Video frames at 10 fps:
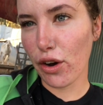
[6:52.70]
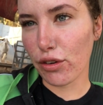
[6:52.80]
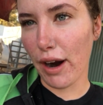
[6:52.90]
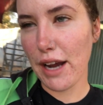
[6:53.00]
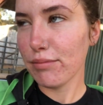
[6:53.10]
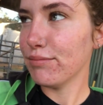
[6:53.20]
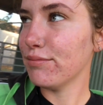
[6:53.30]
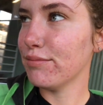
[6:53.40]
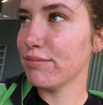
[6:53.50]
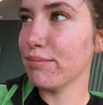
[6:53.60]
great.
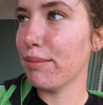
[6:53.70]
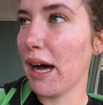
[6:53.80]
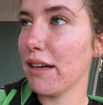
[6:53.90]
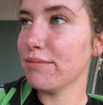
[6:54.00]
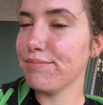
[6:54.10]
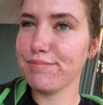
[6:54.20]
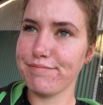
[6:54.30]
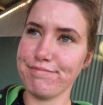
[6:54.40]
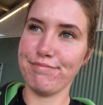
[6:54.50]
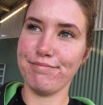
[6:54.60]
But
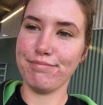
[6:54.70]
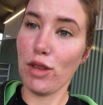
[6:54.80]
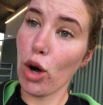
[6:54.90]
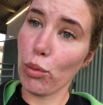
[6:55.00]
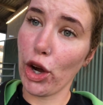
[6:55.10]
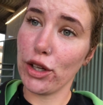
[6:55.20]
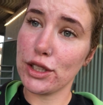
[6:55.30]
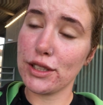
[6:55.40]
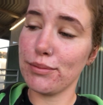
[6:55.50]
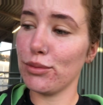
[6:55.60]
not
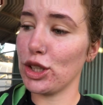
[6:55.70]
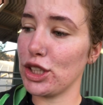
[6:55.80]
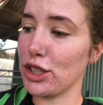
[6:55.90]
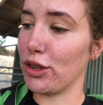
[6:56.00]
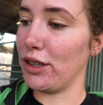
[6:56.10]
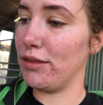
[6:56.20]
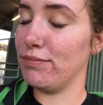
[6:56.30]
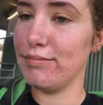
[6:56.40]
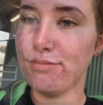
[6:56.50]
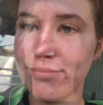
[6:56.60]
worse, which is good.
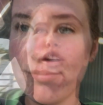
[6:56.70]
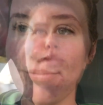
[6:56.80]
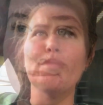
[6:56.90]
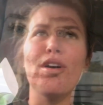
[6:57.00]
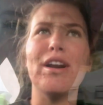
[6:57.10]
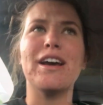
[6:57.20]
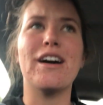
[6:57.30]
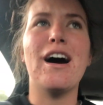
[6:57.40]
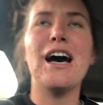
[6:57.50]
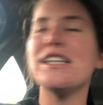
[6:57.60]
Good morning,
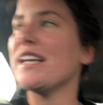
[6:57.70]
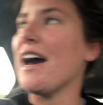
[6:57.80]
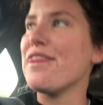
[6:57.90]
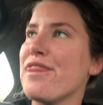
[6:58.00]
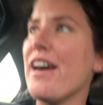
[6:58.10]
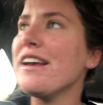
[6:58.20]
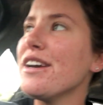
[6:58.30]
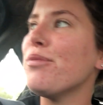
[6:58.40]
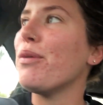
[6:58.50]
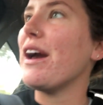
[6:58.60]
guys. I
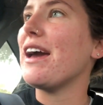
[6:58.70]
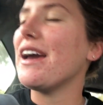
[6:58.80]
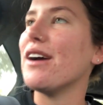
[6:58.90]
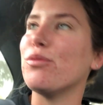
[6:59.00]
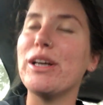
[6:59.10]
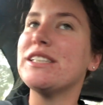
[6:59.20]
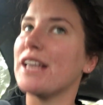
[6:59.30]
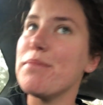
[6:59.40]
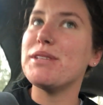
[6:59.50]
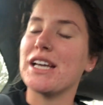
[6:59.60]
think we we
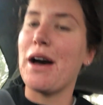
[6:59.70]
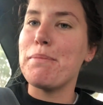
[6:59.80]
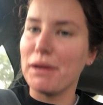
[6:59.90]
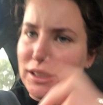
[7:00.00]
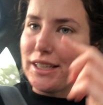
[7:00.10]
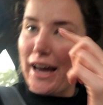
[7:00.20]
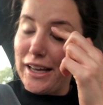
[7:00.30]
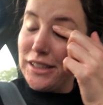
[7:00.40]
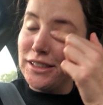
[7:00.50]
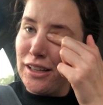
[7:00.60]
skipped a couple of
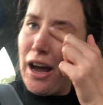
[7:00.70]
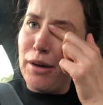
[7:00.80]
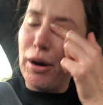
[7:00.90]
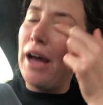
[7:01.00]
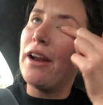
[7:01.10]
days. I, I